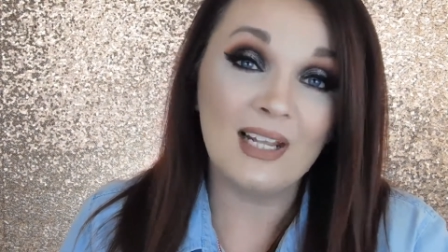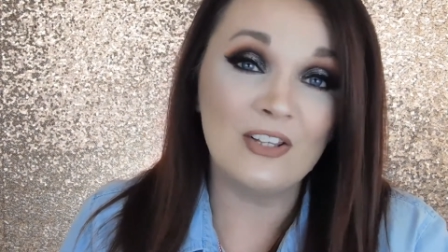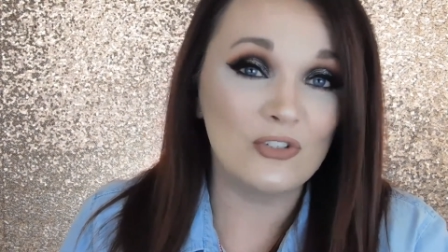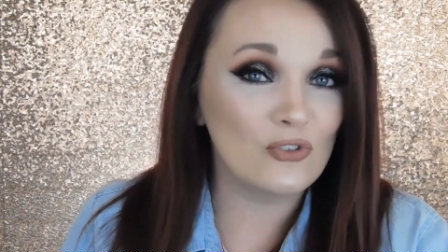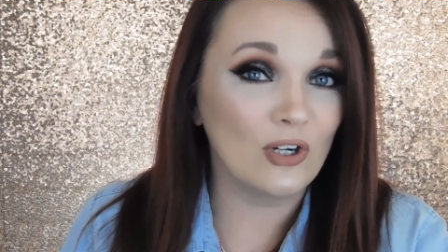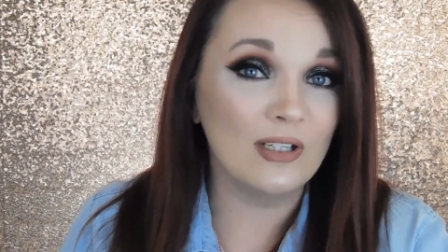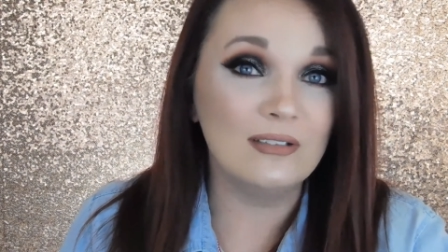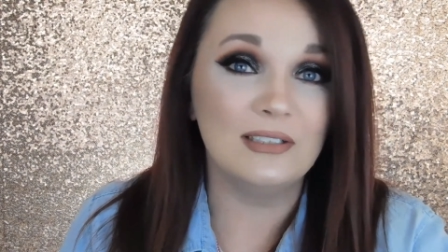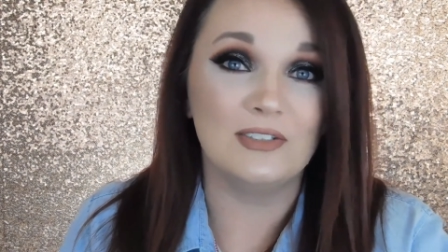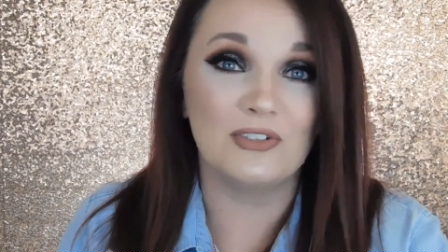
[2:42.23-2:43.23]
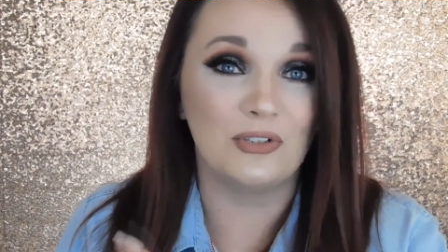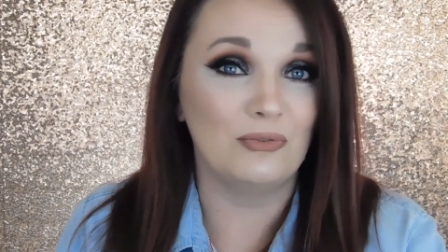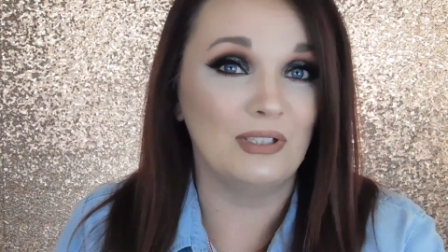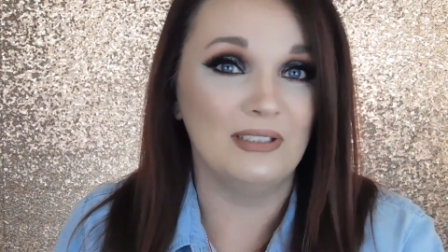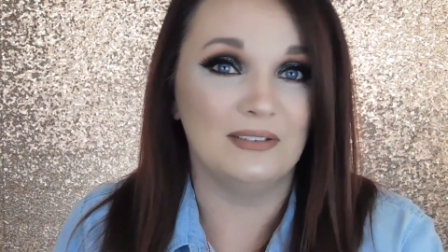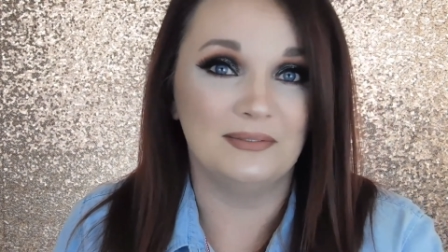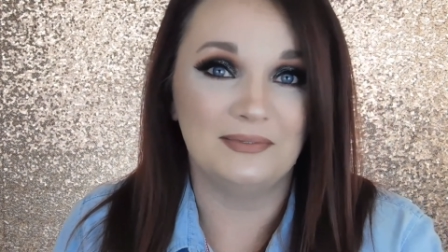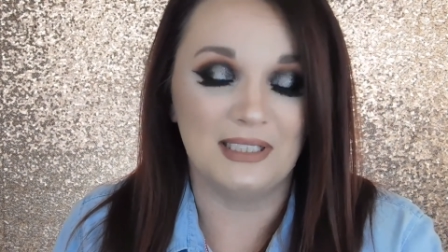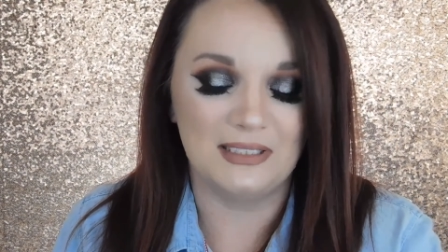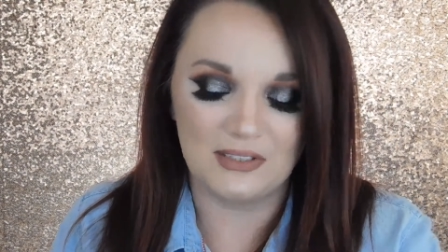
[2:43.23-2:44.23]
the struggle is too real.
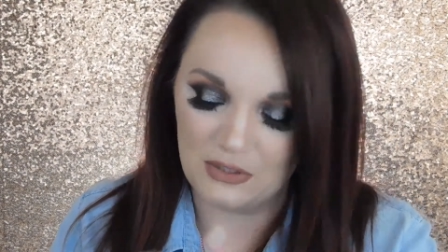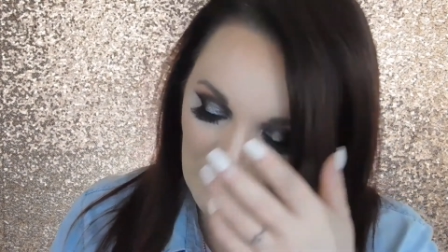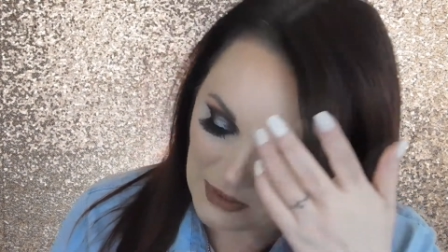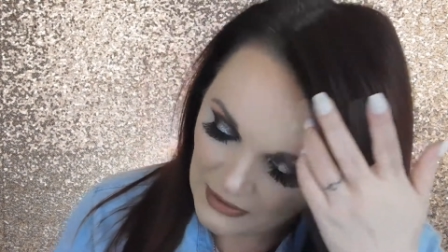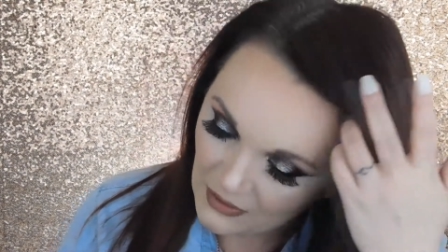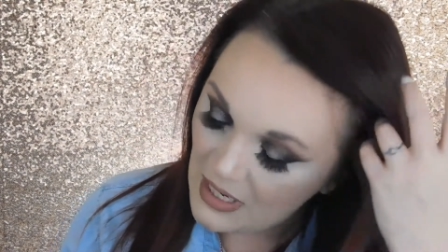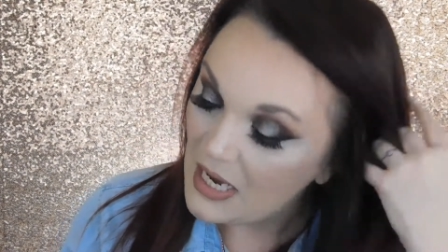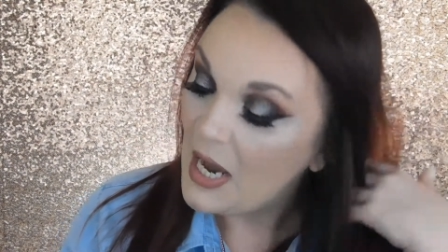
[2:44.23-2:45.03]
It's too real.